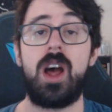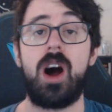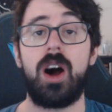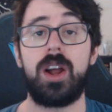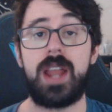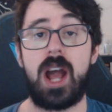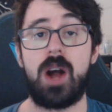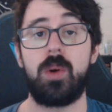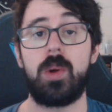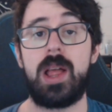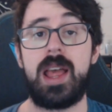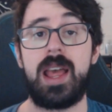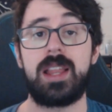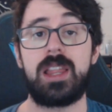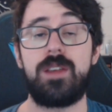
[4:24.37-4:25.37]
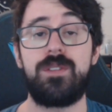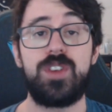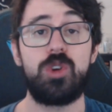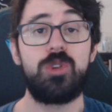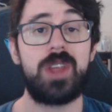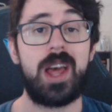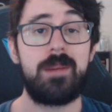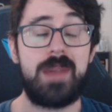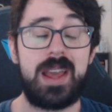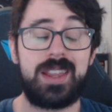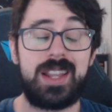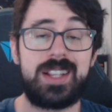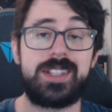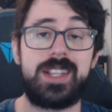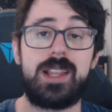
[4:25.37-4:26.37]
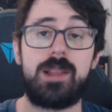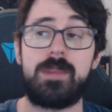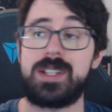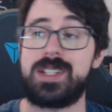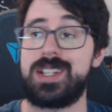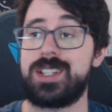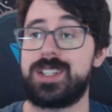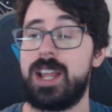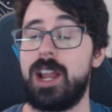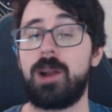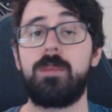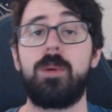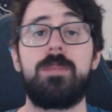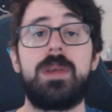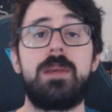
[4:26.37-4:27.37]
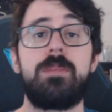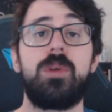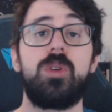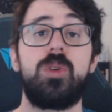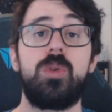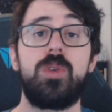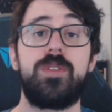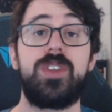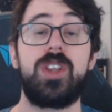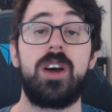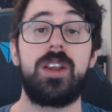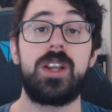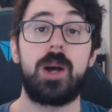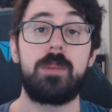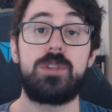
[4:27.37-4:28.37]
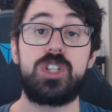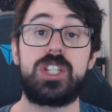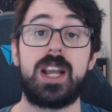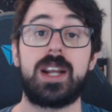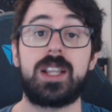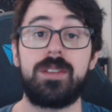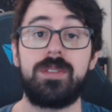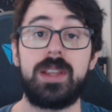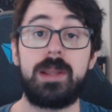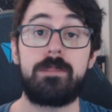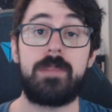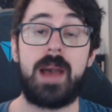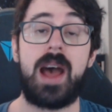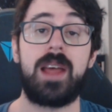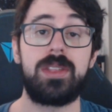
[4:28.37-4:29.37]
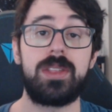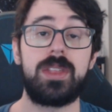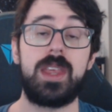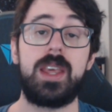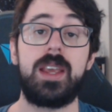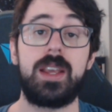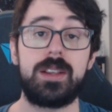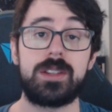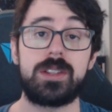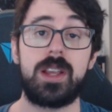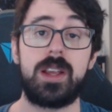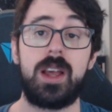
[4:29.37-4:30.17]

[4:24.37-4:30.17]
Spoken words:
on how they view them and they see them as these terrible people who have done objectively bad things,